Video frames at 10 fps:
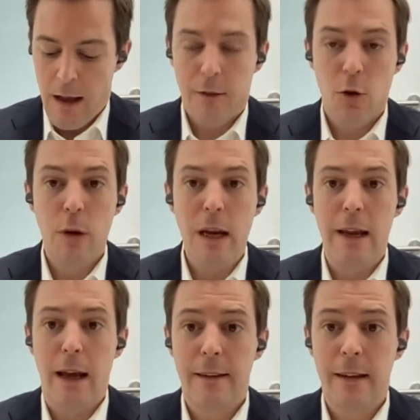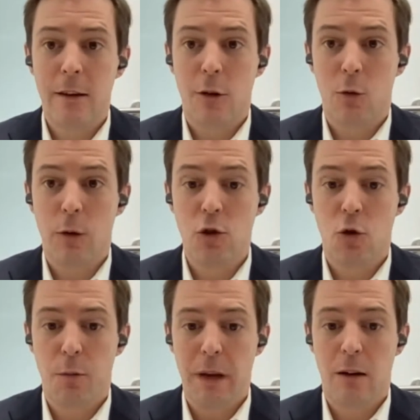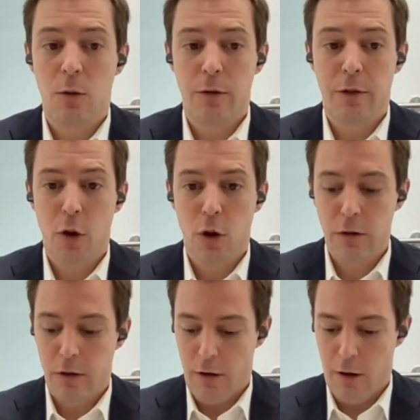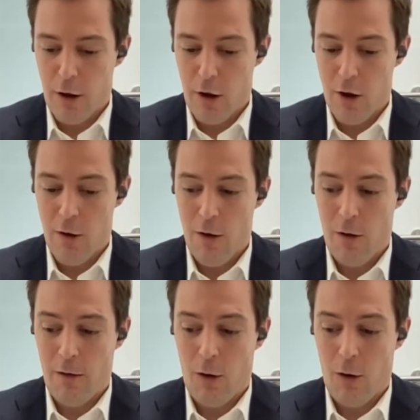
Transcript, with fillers: And so really, I think uh, we should be concerned uh,